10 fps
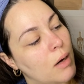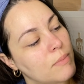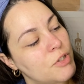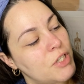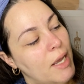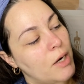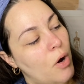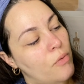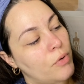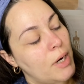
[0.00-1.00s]
shade
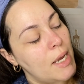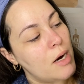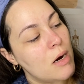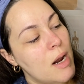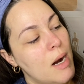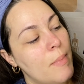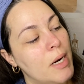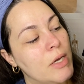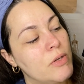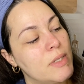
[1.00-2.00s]
over here, and I'm going
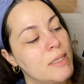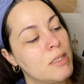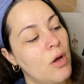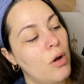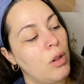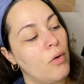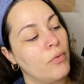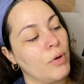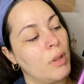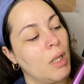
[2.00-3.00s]
to use this all
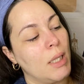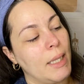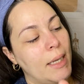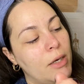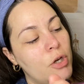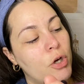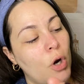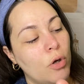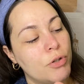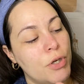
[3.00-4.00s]
over the lid. You could
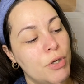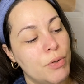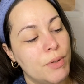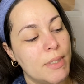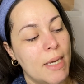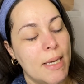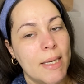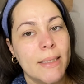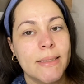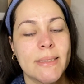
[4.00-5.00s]
also use
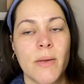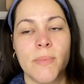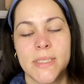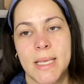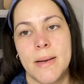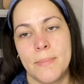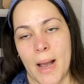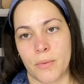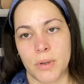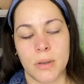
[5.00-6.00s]
some setting powder.